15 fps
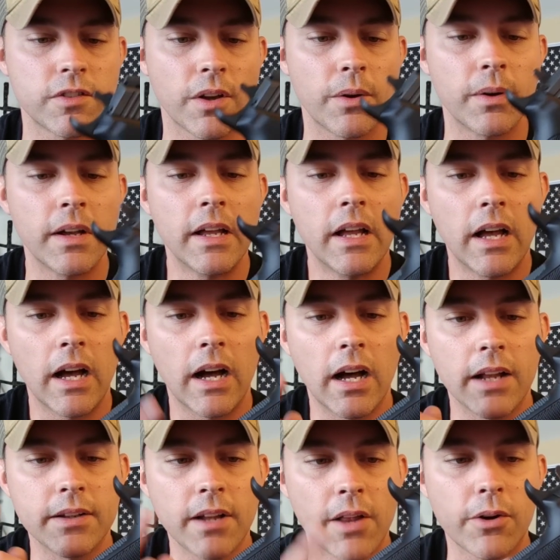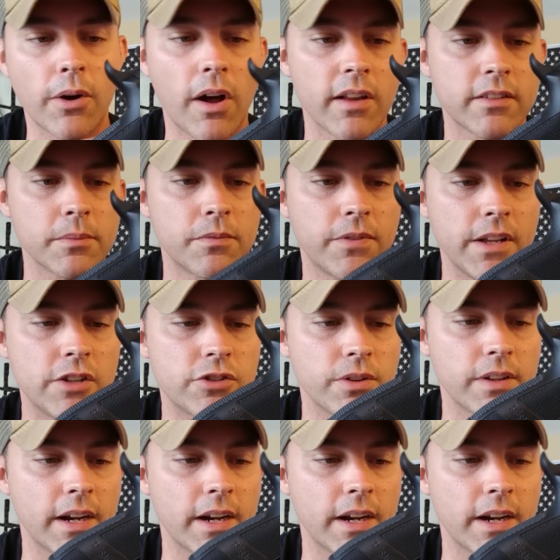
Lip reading: So another awesome feature